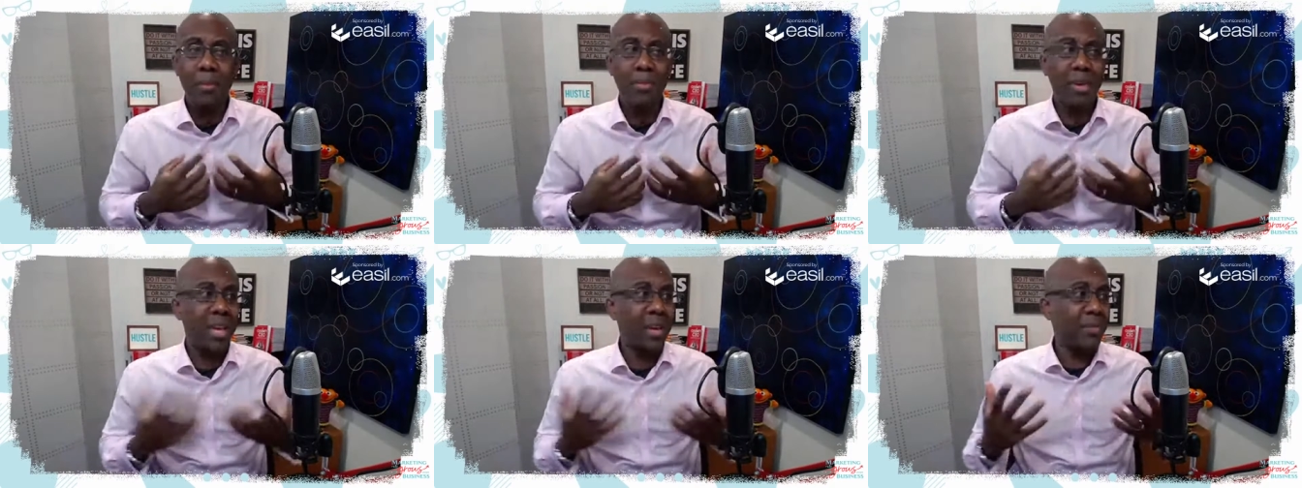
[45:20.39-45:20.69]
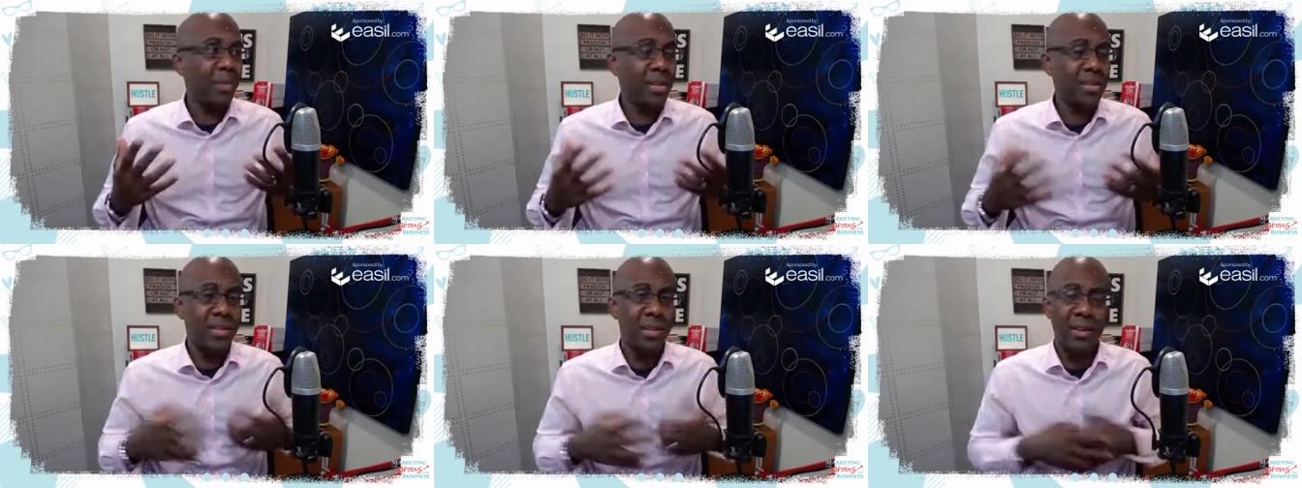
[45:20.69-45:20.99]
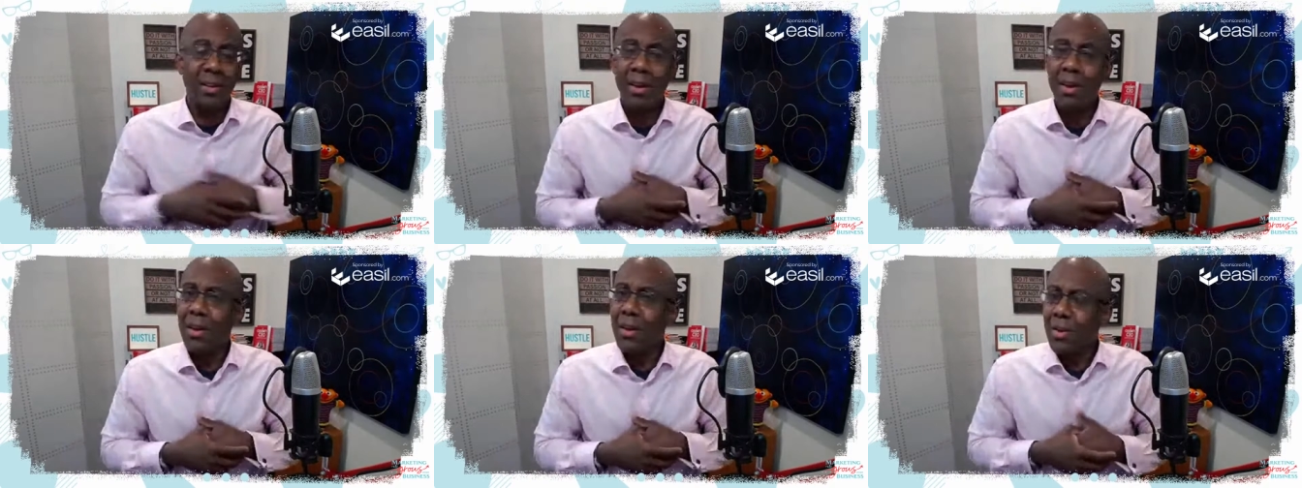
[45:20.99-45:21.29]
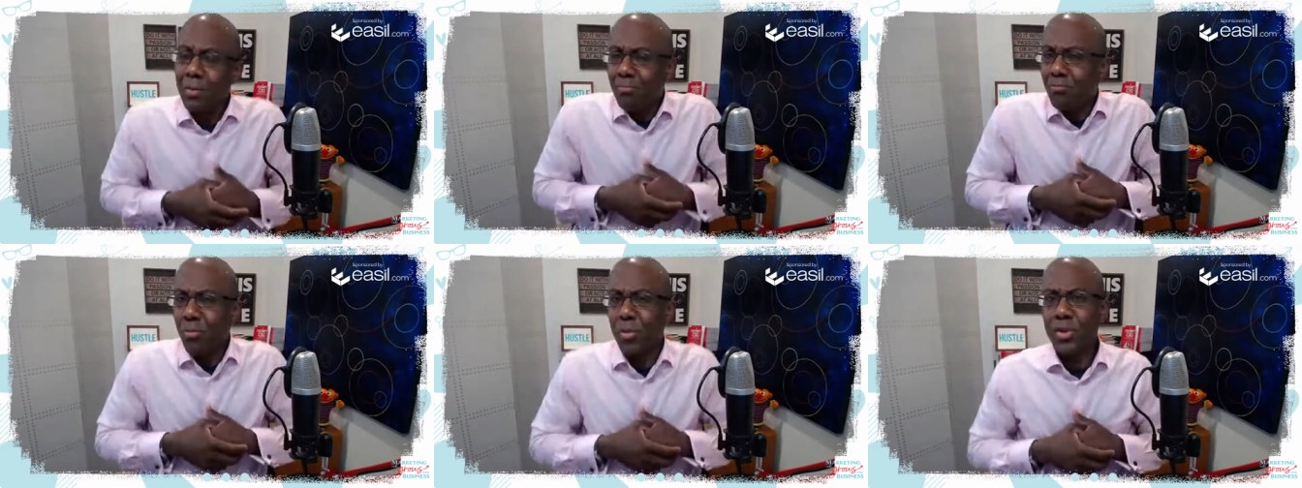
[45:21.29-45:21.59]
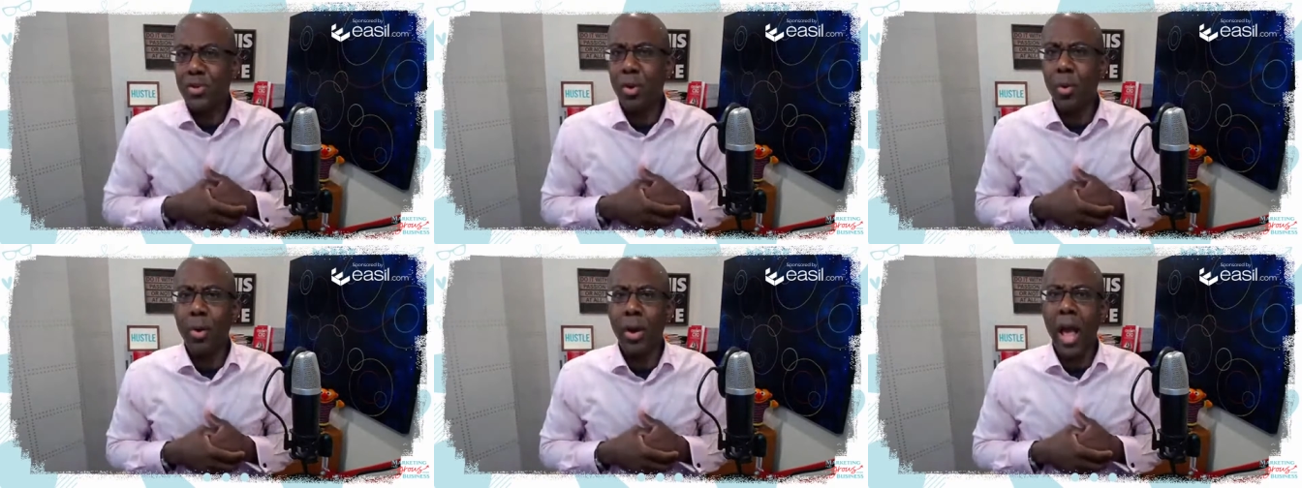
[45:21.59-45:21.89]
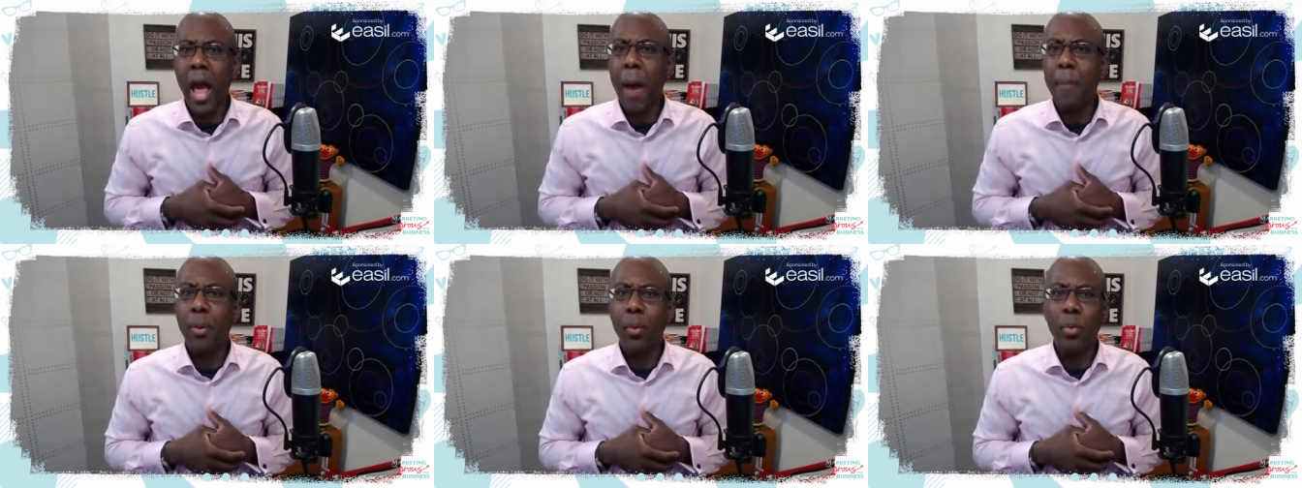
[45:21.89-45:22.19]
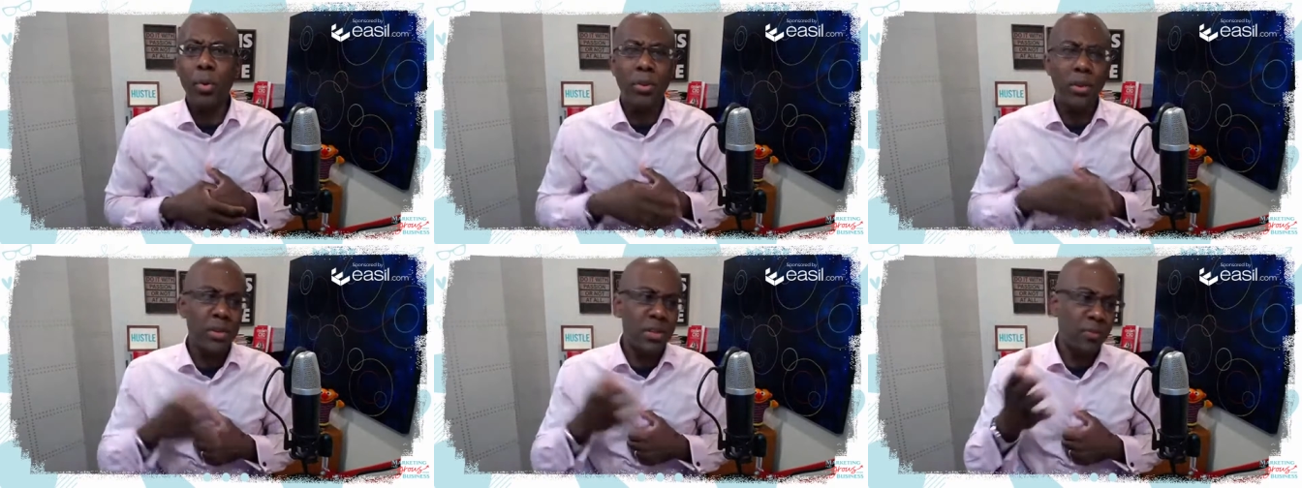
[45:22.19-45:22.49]
Hey, Kim, listen, we saw what
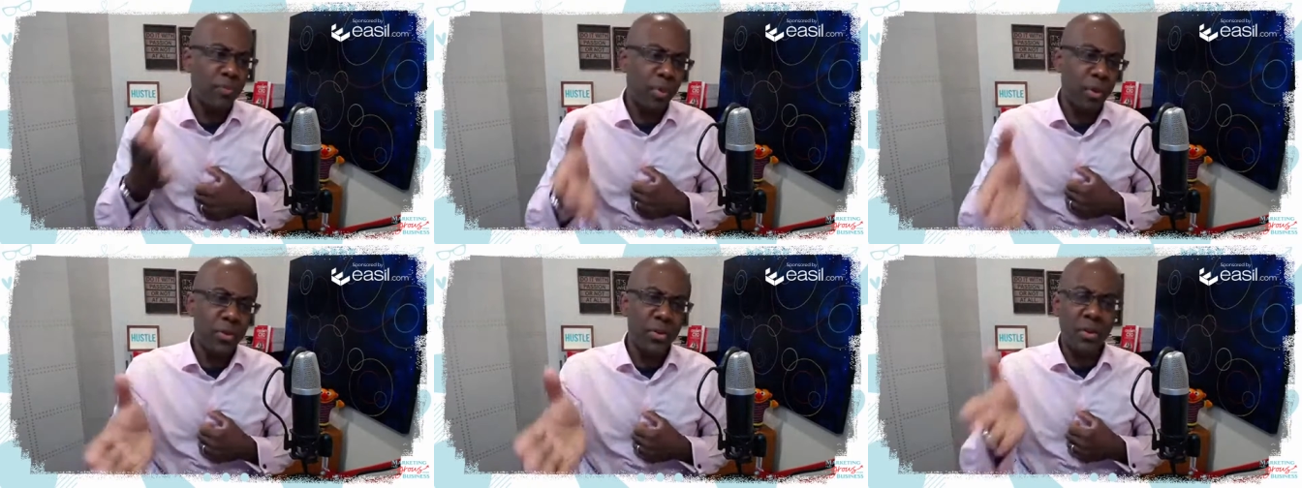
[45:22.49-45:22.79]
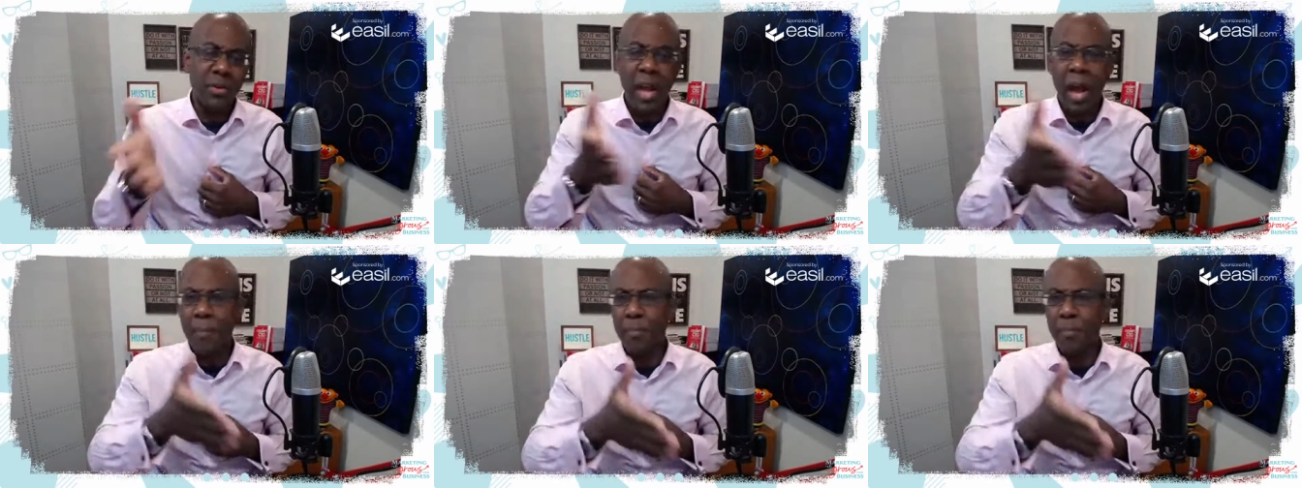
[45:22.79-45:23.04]
happened with this person,